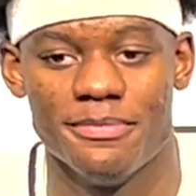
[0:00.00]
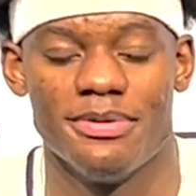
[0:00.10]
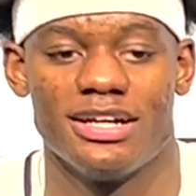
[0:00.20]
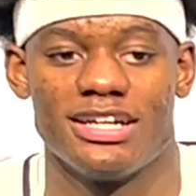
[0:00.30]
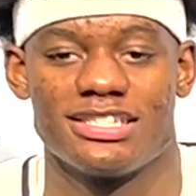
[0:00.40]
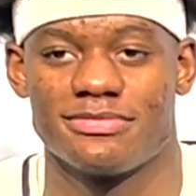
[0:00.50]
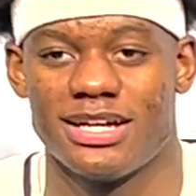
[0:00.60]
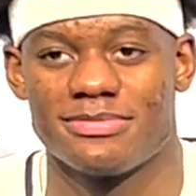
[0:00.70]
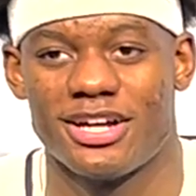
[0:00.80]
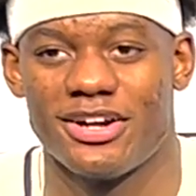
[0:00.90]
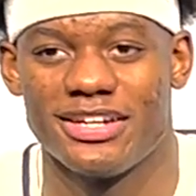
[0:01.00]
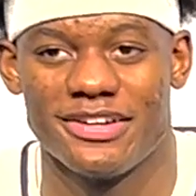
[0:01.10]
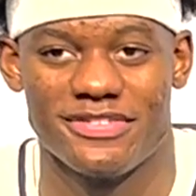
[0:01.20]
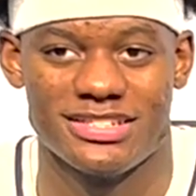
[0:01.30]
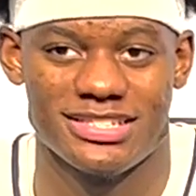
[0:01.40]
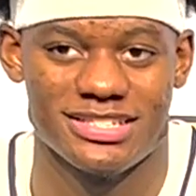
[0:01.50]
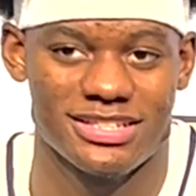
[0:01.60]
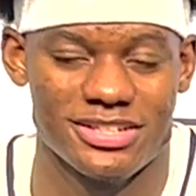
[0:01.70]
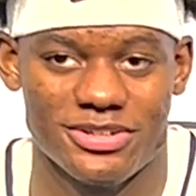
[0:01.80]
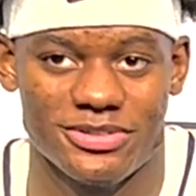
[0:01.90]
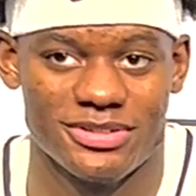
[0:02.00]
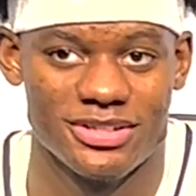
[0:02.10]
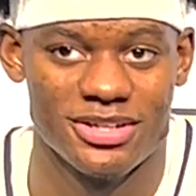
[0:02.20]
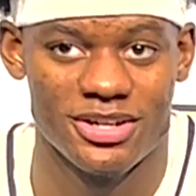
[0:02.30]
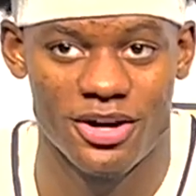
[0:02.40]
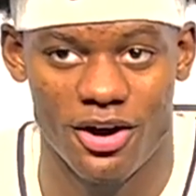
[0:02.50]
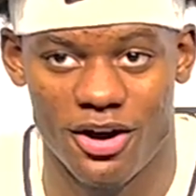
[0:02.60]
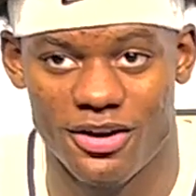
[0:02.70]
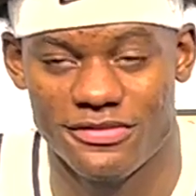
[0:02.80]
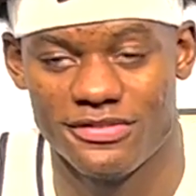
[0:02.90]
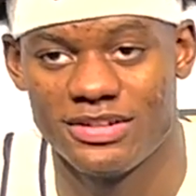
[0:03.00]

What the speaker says: But sometimes, like, our defense is a little off.